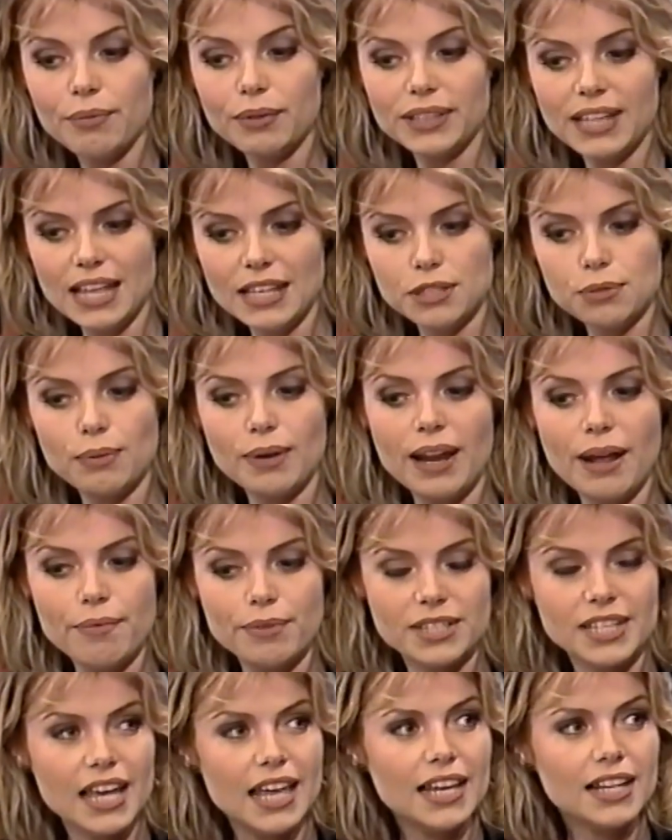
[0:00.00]
well, that's what I
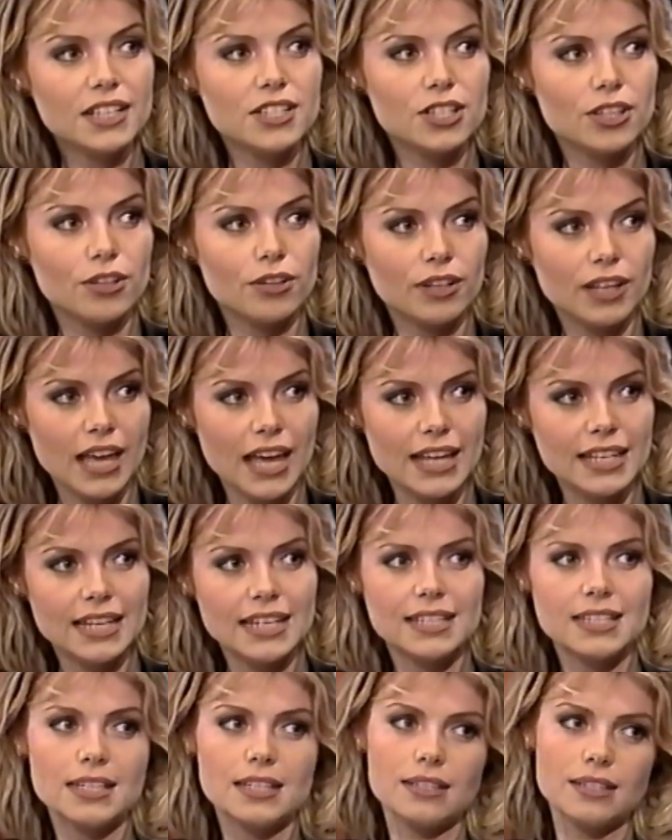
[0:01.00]
was getting to, okay? okay?
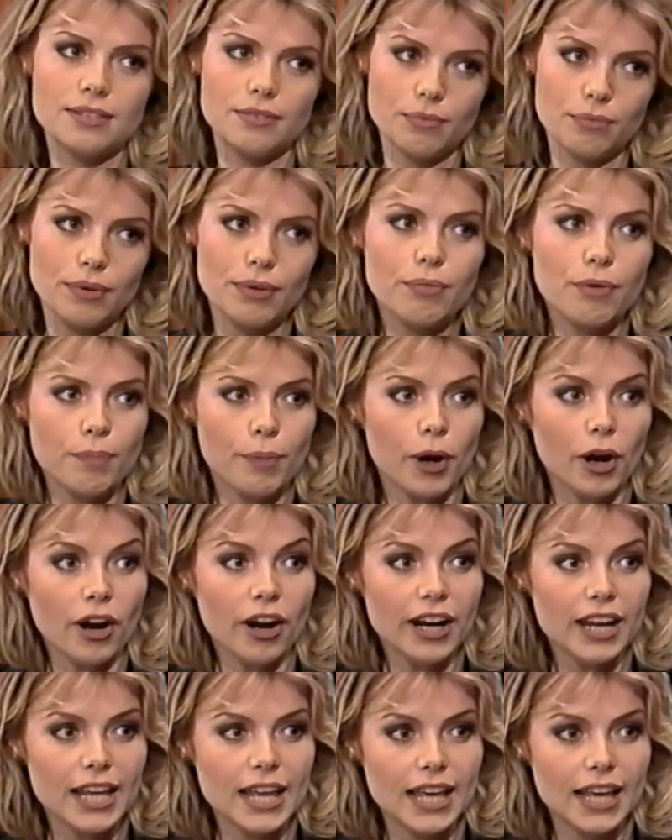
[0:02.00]
This is, we were
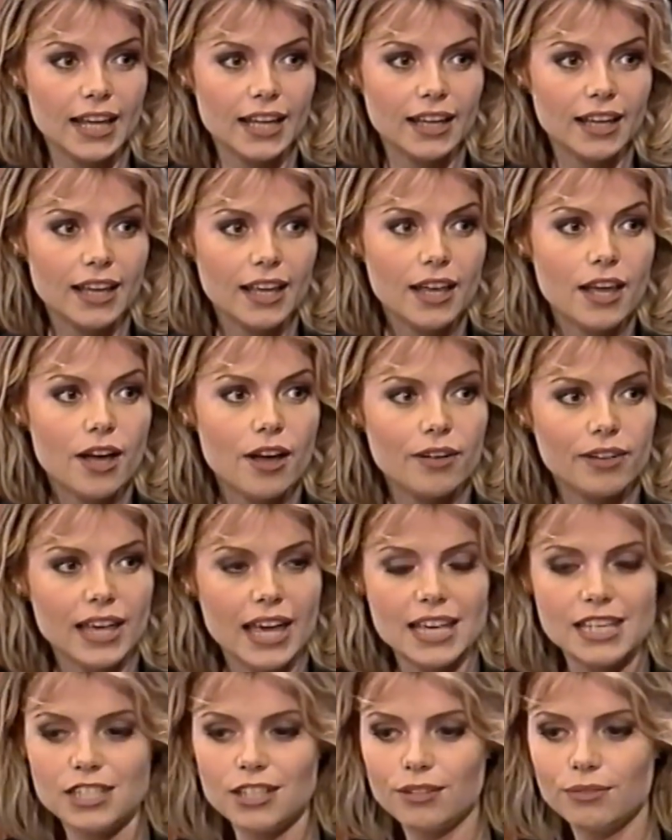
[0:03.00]
partying.
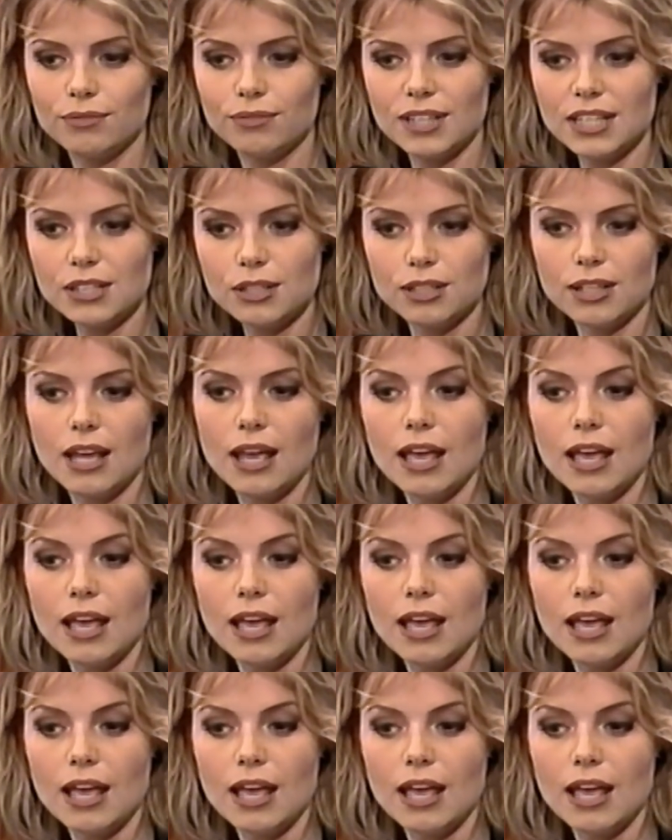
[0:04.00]
Okay, so this